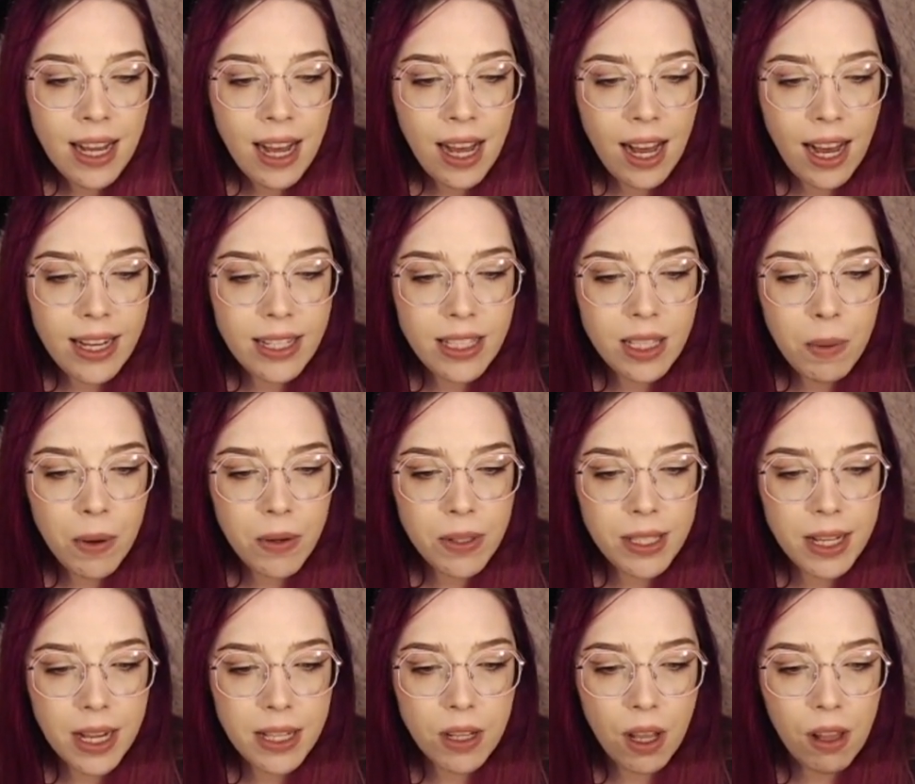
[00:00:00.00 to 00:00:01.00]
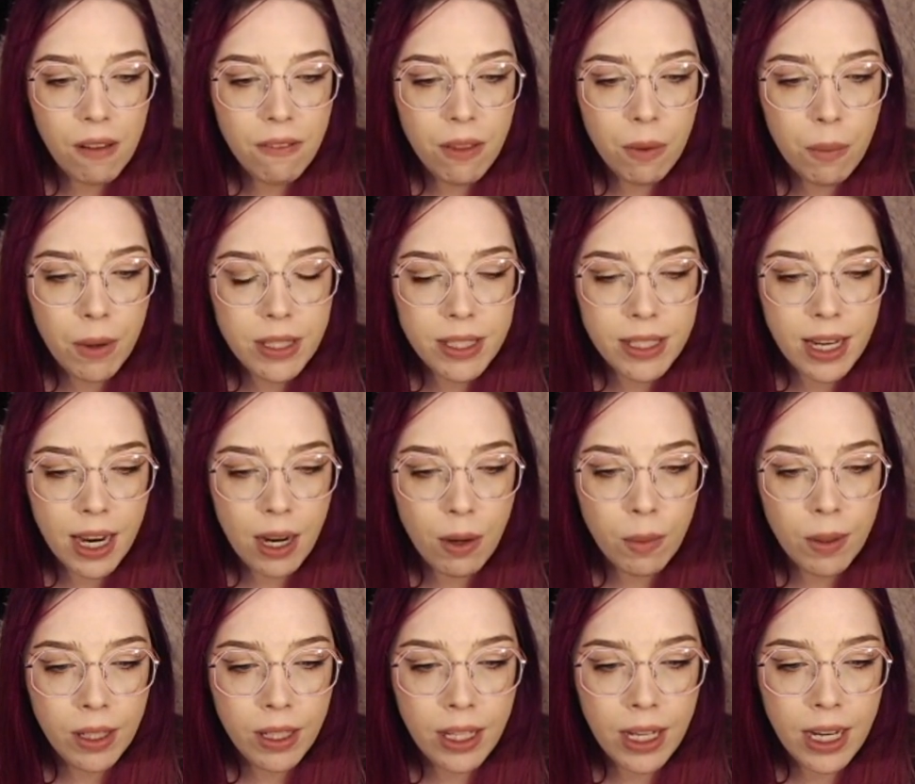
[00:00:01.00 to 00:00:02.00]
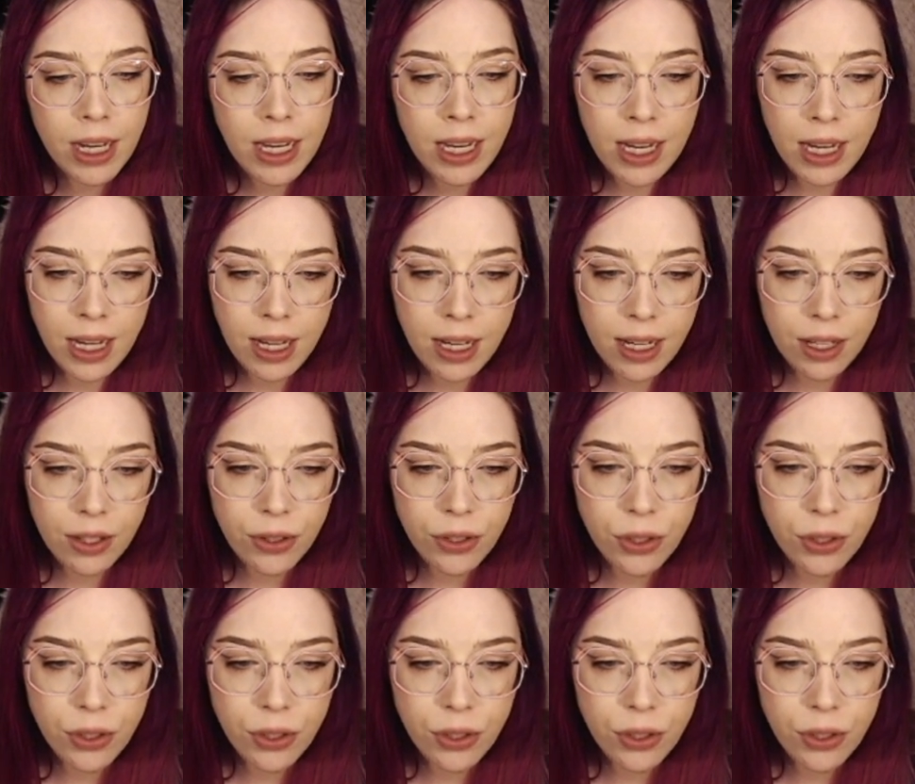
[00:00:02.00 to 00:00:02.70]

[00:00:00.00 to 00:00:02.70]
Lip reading: I suppose that's all of the ones that I really need